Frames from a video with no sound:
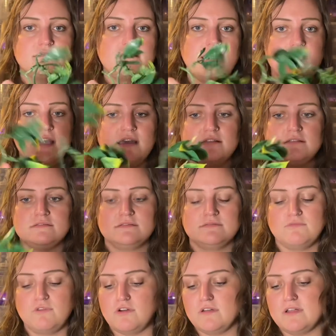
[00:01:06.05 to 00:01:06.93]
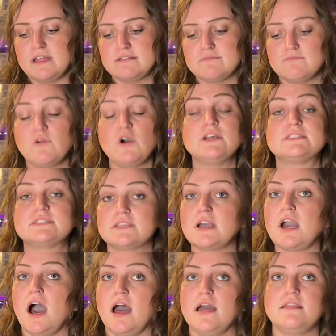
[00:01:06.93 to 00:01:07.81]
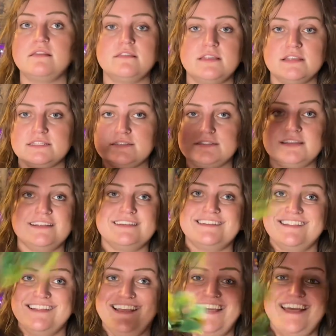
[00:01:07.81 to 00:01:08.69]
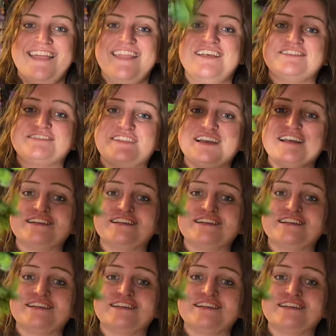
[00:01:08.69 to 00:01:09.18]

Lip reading: and well, it was cut. This thing